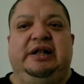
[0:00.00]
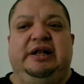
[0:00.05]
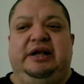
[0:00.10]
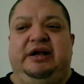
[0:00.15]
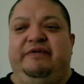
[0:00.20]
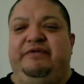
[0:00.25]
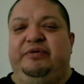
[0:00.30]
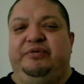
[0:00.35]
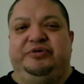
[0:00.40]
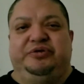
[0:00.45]

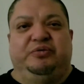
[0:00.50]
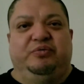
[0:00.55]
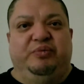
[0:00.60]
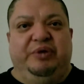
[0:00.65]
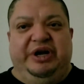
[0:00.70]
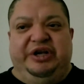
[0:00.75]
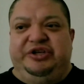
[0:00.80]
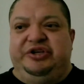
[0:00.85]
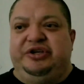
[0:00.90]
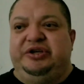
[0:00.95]
If there was a
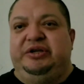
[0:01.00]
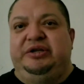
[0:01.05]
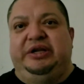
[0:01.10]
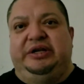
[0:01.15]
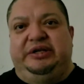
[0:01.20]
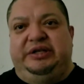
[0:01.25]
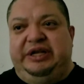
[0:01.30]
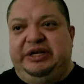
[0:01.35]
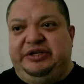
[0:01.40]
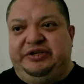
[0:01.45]
witch
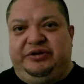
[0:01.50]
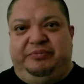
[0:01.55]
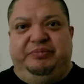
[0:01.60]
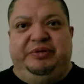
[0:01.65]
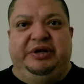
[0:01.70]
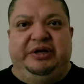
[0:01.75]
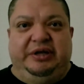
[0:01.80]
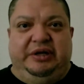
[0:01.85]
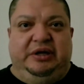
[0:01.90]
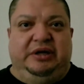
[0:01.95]
that did
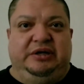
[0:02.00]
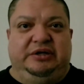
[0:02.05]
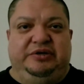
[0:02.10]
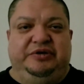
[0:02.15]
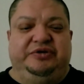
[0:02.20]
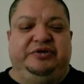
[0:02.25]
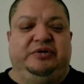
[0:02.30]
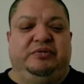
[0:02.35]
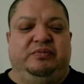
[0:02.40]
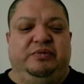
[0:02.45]
something to, uh, to
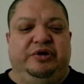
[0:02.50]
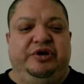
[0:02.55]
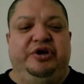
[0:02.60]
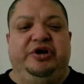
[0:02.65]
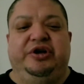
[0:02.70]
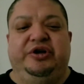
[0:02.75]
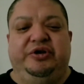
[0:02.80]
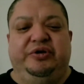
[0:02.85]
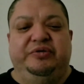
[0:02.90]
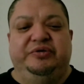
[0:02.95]
someone, you
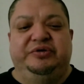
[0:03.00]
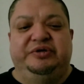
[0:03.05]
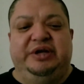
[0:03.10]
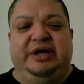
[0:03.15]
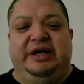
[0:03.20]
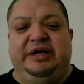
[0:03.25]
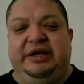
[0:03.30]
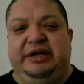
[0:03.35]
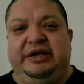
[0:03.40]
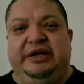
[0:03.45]
could use
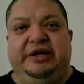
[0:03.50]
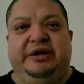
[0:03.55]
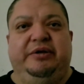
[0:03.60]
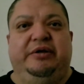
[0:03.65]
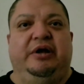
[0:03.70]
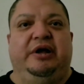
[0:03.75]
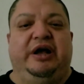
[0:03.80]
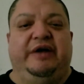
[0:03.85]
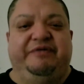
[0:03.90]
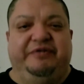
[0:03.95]
that and then
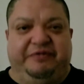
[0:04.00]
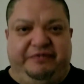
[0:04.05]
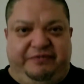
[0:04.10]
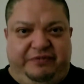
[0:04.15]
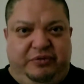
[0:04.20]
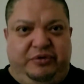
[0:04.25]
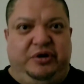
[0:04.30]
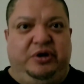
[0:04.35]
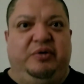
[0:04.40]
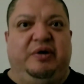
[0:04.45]
have the
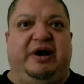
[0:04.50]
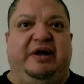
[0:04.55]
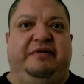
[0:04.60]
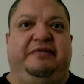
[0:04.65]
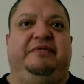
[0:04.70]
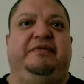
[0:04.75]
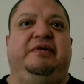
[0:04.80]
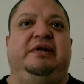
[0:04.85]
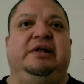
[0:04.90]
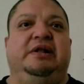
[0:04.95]

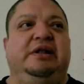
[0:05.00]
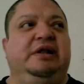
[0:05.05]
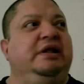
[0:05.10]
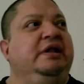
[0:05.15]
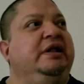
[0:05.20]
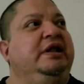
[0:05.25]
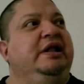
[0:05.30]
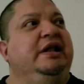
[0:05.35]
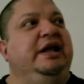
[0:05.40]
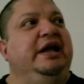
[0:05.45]
photograph
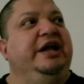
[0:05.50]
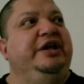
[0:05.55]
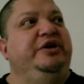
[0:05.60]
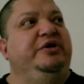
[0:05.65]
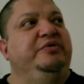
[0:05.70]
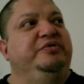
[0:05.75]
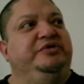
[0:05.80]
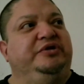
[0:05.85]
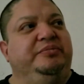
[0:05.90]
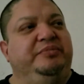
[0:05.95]
and
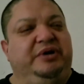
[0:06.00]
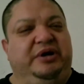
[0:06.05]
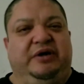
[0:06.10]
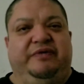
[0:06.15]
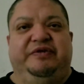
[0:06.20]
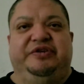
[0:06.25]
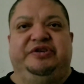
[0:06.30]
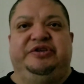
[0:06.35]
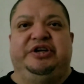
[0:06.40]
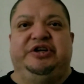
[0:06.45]
use some kind of
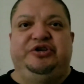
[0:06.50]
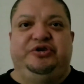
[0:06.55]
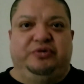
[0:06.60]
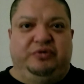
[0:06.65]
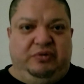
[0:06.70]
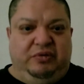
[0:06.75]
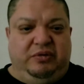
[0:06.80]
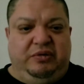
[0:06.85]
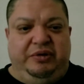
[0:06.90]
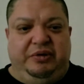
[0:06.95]
essential
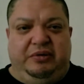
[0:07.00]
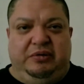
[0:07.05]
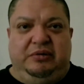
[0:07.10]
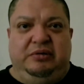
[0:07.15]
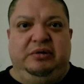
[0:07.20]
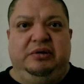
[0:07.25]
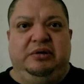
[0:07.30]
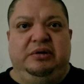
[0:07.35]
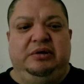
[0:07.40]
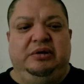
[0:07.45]
oil
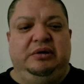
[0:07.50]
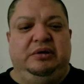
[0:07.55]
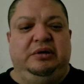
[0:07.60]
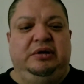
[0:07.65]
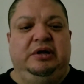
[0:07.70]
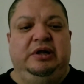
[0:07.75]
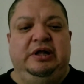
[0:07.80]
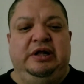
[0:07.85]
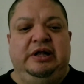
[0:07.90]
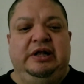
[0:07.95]

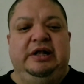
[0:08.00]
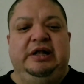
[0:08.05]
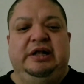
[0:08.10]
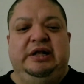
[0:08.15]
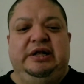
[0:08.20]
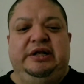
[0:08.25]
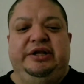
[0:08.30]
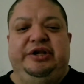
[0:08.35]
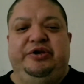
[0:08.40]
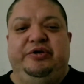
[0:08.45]

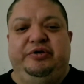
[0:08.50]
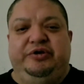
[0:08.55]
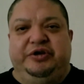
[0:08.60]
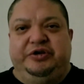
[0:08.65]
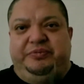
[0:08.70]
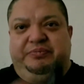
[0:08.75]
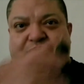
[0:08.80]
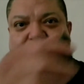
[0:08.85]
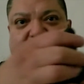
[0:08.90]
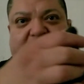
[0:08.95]
that you
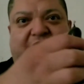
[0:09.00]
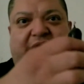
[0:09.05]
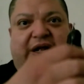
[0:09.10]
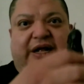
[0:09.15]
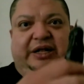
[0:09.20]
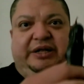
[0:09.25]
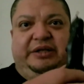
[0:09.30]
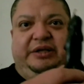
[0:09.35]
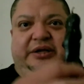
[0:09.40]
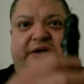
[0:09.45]
just put
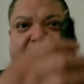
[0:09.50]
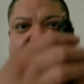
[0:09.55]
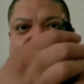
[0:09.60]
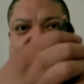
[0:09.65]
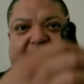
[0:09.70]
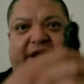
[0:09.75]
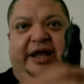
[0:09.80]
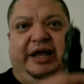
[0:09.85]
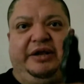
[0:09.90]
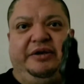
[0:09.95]
on the
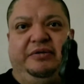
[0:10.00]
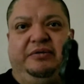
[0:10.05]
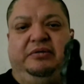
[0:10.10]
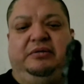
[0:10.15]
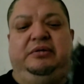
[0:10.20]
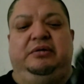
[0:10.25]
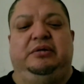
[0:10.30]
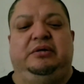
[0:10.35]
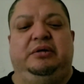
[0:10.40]
candle